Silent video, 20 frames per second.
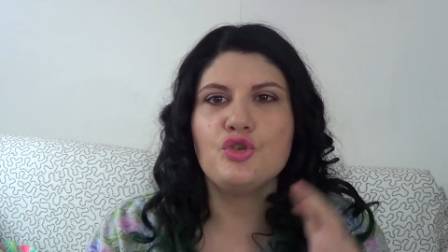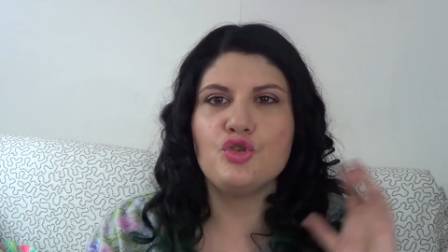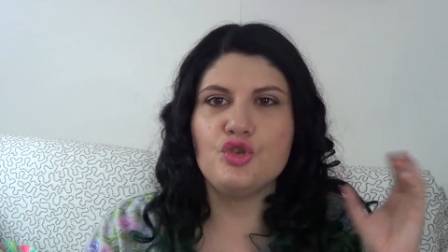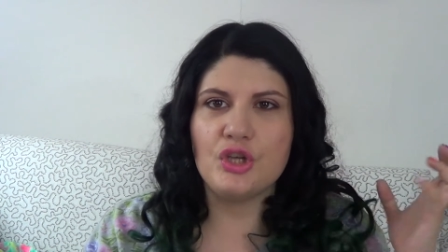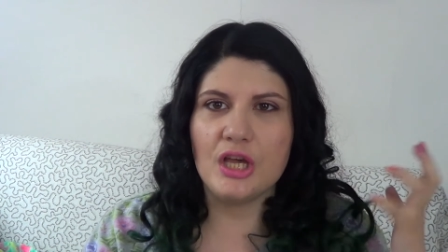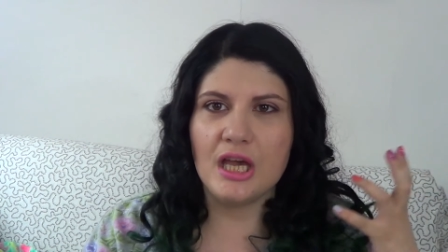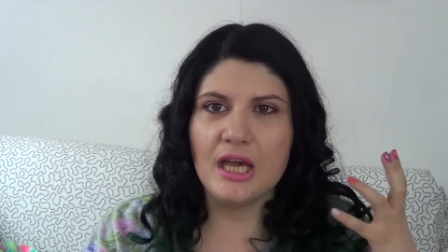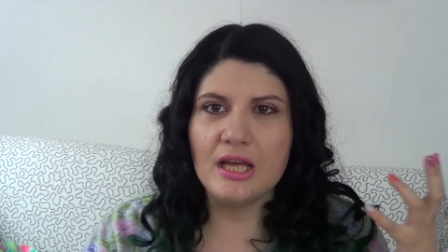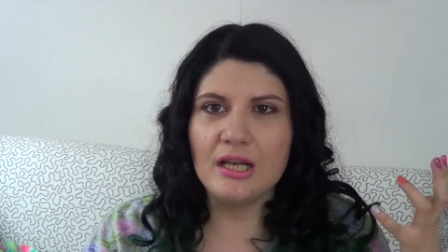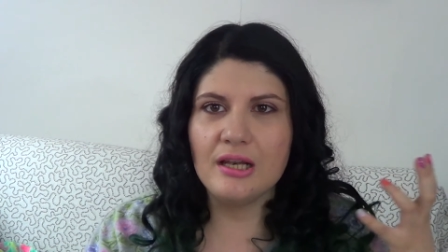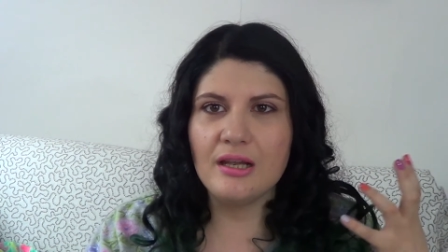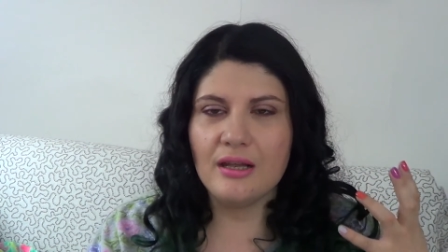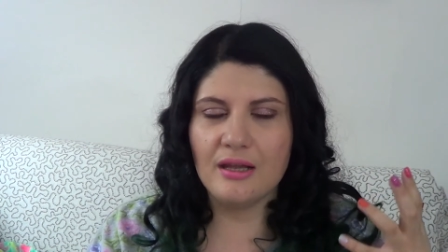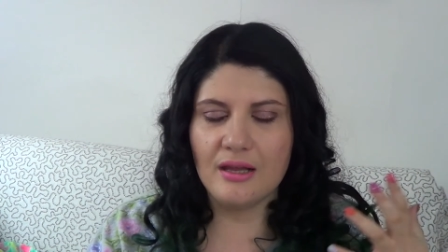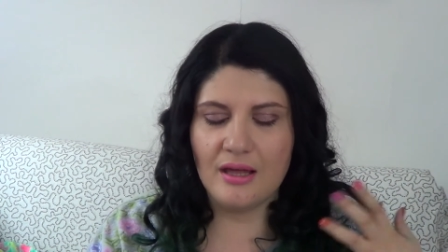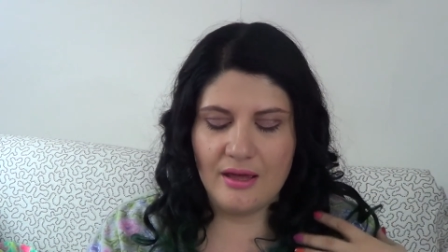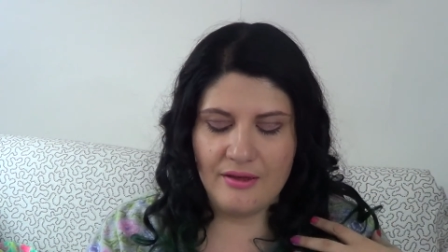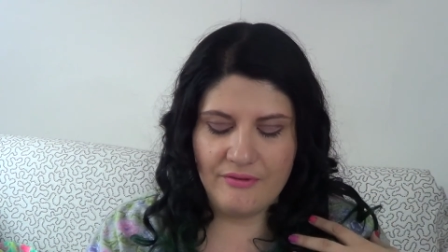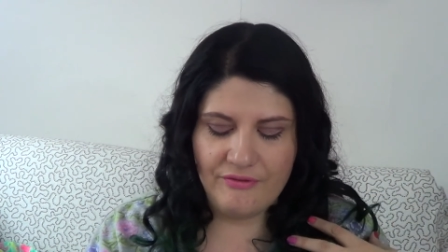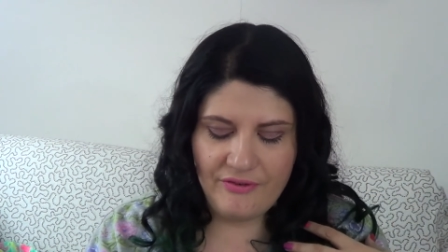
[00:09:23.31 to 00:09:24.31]
gel
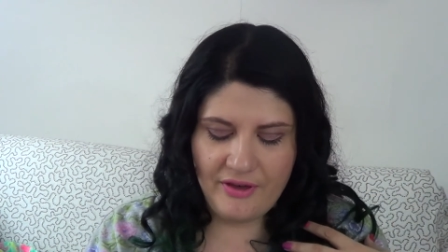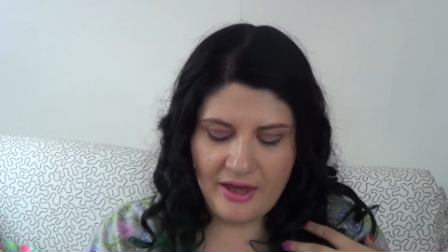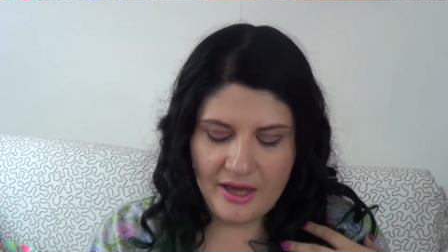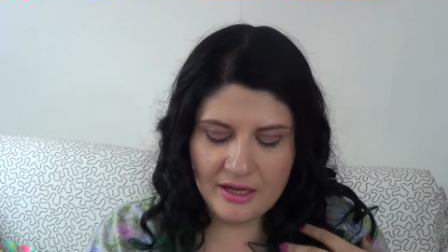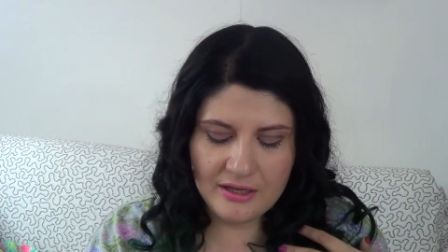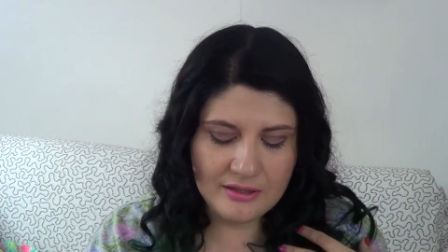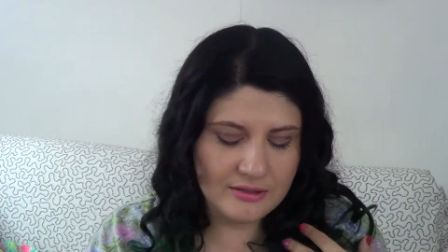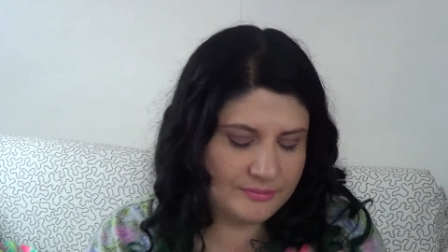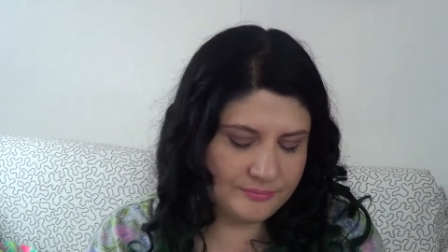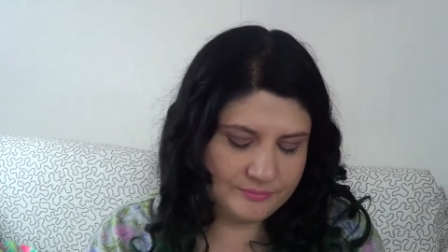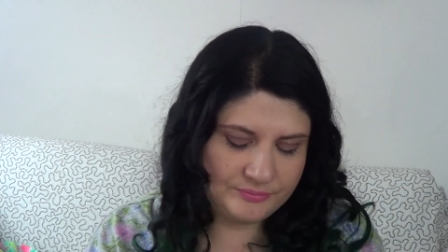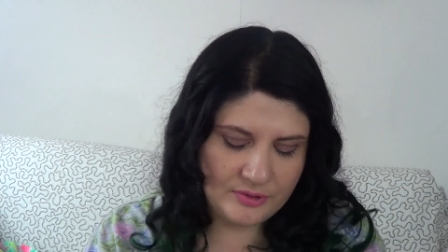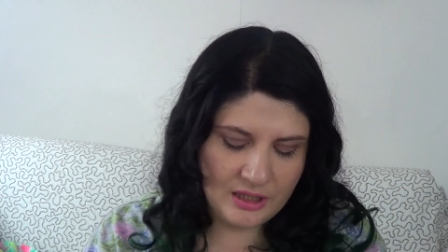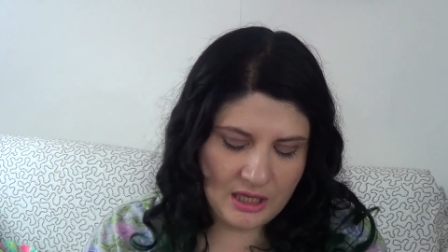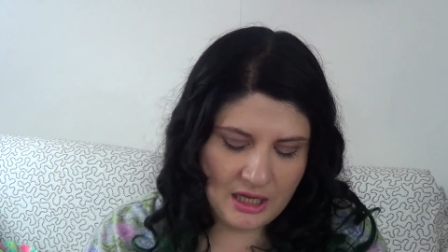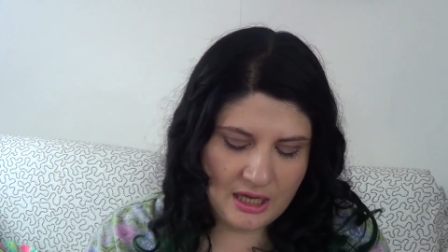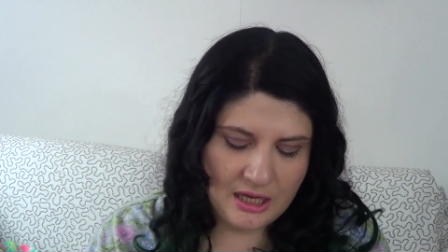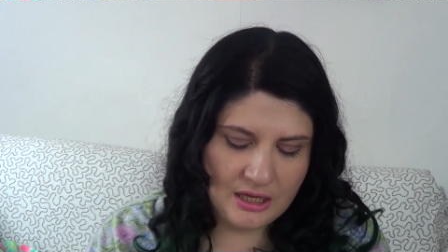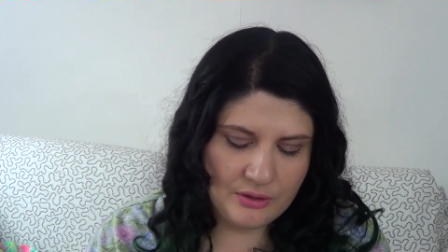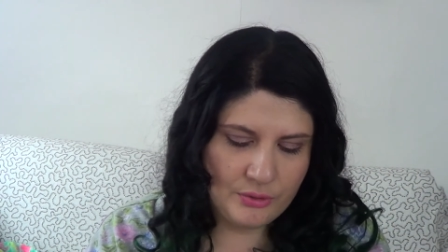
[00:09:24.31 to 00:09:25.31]
effect.
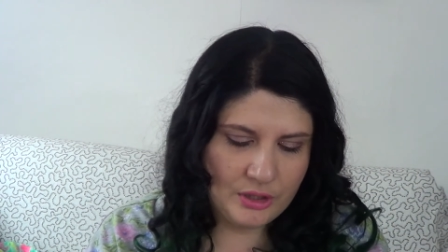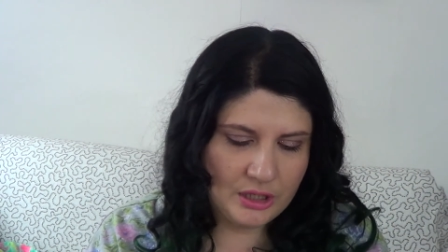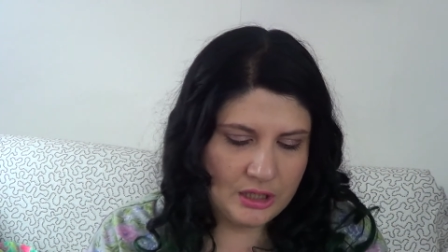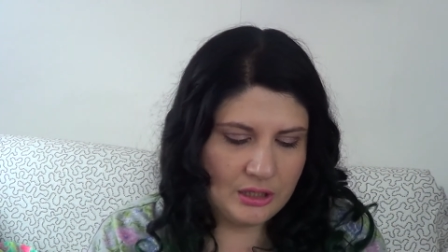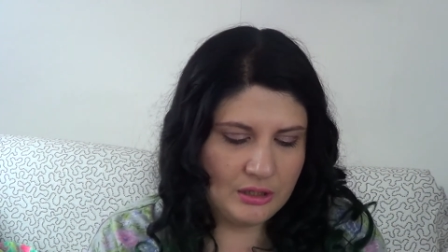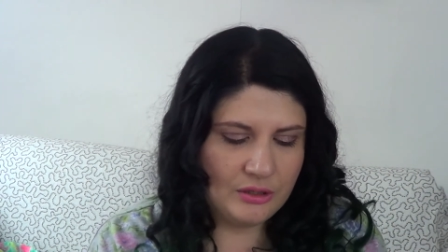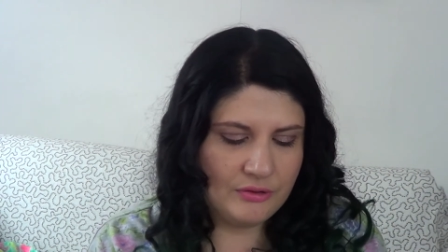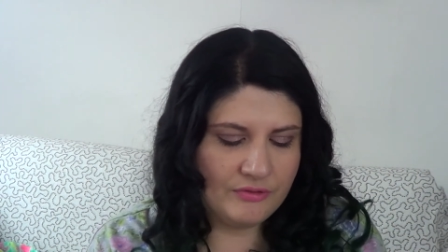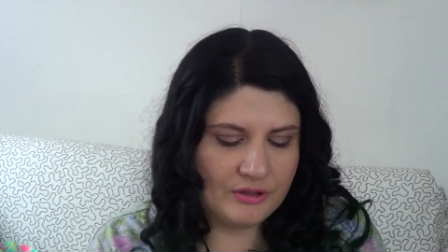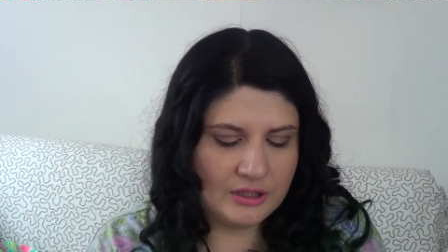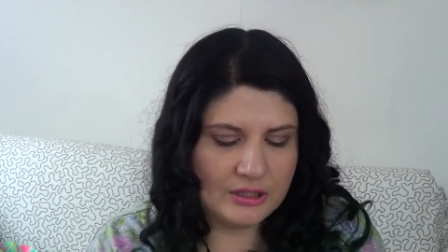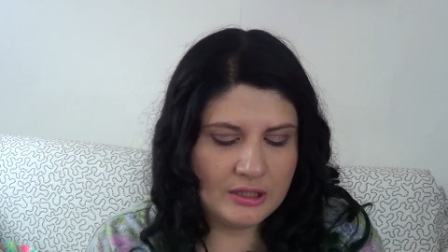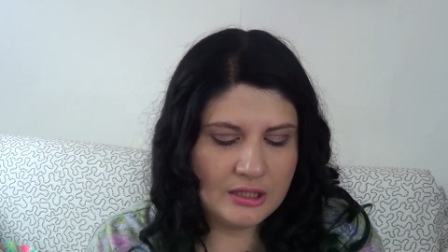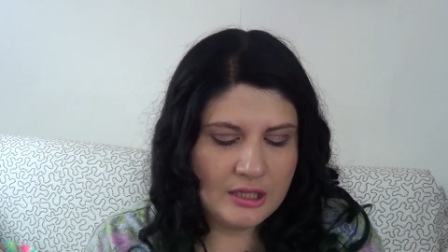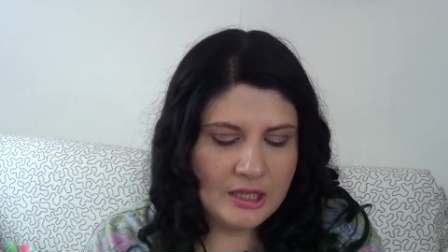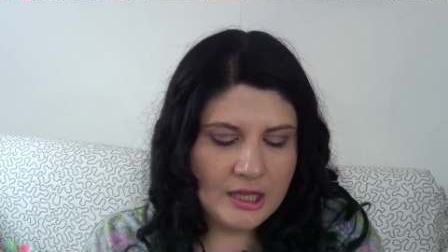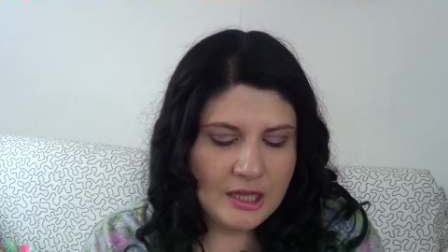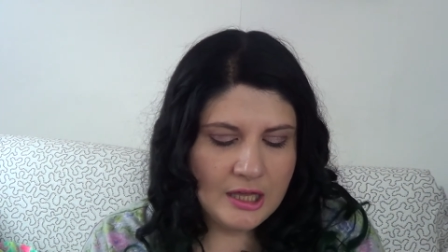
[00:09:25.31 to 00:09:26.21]
I really love it.